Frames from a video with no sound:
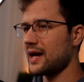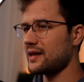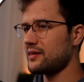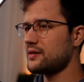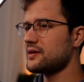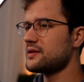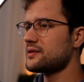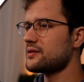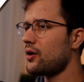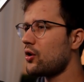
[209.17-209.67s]
And
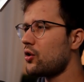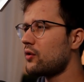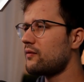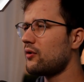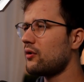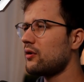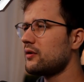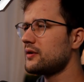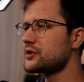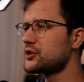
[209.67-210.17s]
this
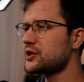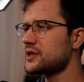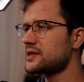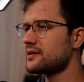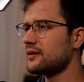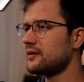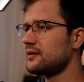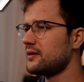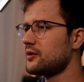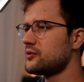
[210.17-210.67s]
overall
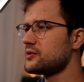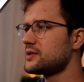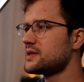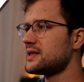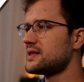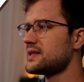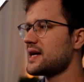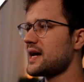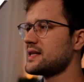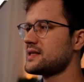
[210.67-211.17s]
just allows the
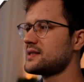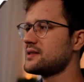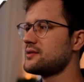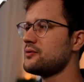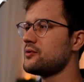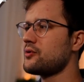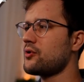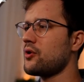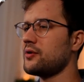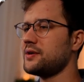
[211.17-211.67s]
test
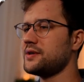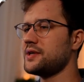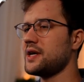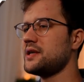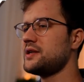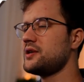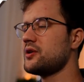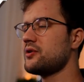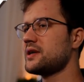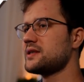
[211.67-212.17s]
to
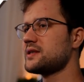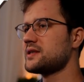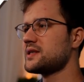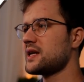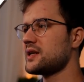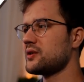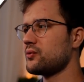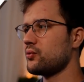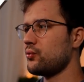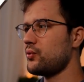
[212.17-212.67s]
continue and
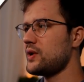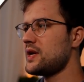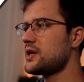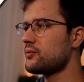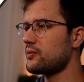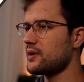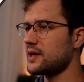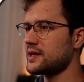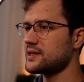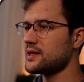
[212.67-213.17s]
send
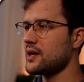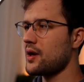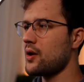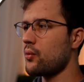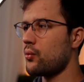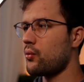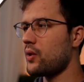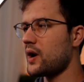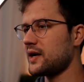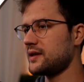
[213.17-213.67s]
requests
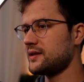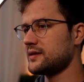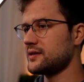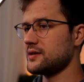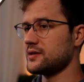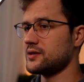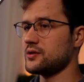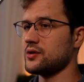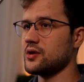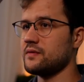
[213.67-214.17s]
while
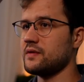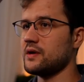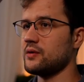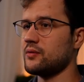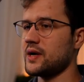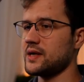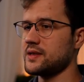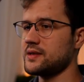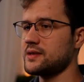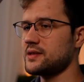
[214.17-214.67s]
the server
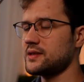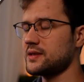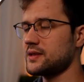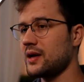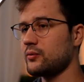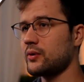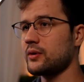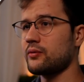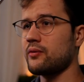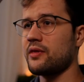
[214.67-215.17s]
runs.
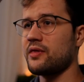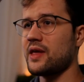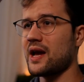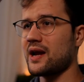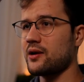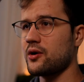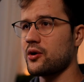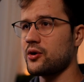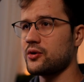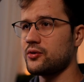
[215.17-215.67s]
And what we're
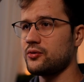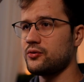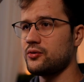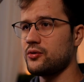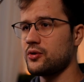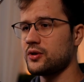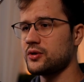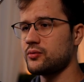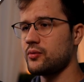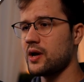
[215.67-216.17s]
then going to
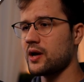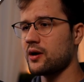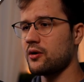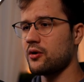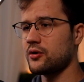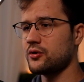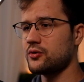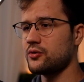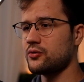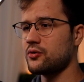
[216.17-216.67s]
do is we are
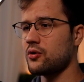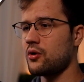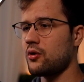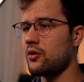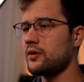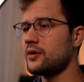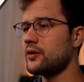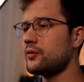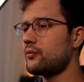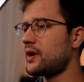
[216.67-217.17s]
going to
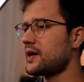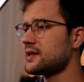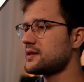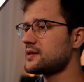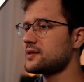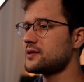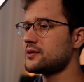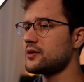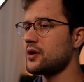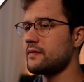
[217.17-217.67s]
call the run
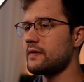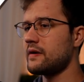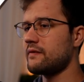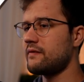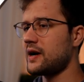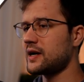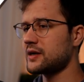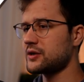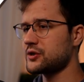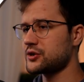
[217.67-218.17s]
server
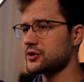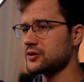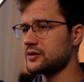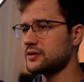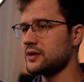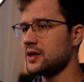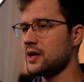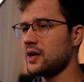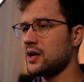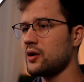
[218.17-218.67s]

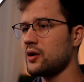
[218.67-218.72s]
function,